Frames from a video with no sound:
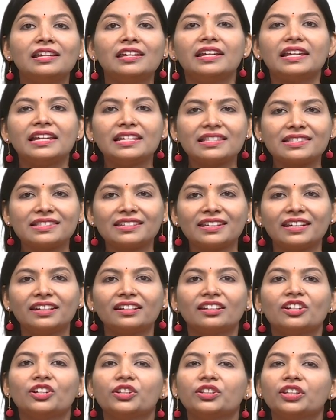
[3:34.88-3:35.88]
Instead,
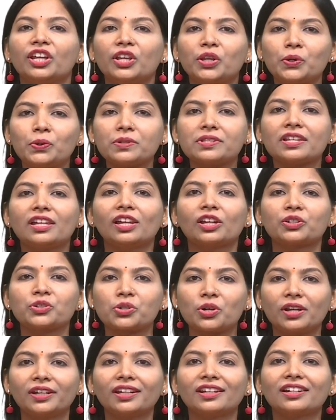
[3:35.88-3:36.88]
they use
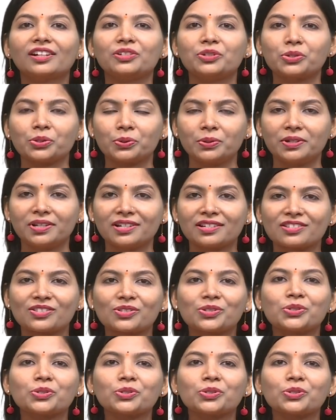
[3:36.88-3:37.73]
electronic controllers